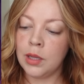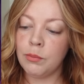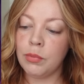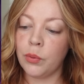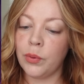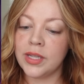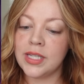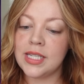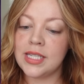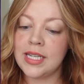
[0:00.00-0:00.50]

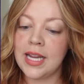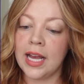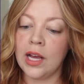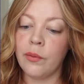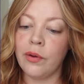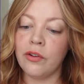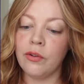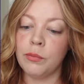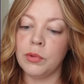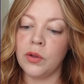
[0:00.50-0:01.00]
But when staying
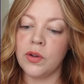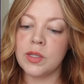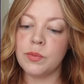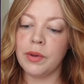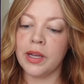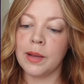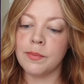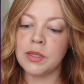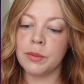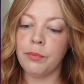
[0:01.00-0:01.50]
away from Lucas
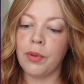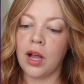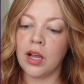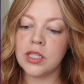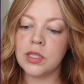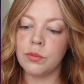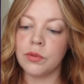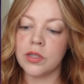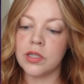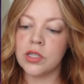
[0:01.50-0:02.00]
becomes
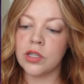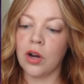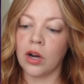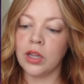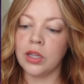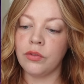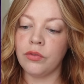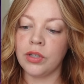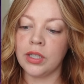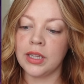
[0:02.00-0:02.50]
impossible,
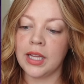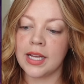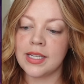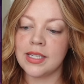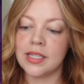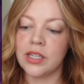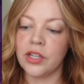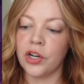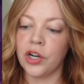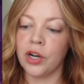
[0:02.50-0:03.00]
Scarlett
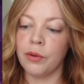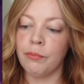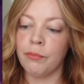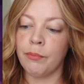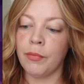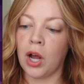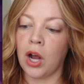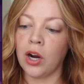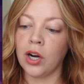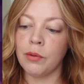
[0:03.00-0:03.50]
realizes that her
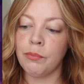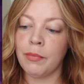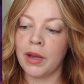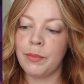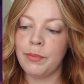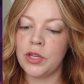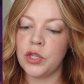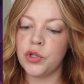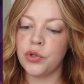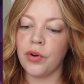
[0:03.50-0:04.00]
heart
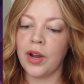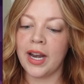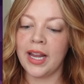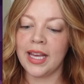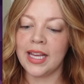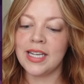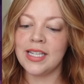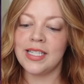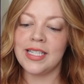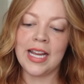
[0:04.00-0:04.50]
might be
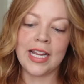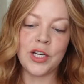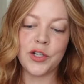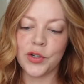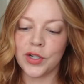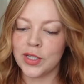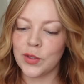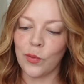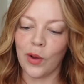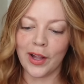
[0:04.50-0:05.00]
treading in
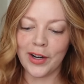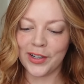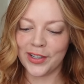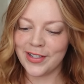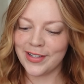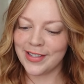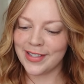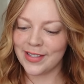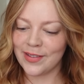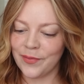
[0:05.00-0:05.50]
dangerous
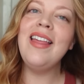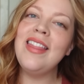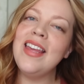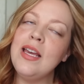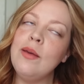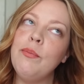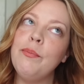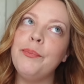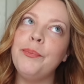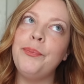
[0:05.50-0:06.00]
waters. I
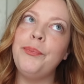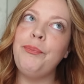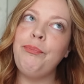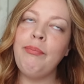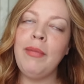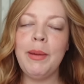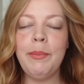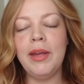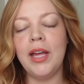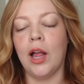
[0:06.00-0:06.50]
think
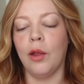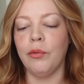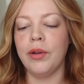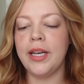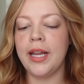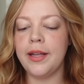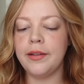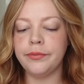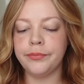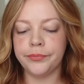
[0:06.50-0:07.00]
maybe I'll
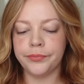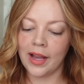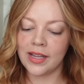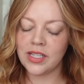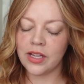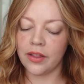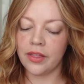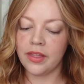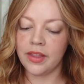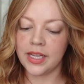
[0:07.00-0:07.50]
read it. I
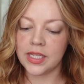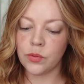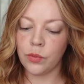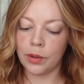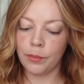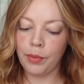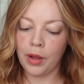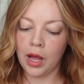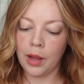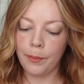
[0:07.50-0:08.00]
saw this
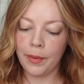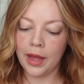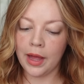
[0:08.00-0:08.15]
one pop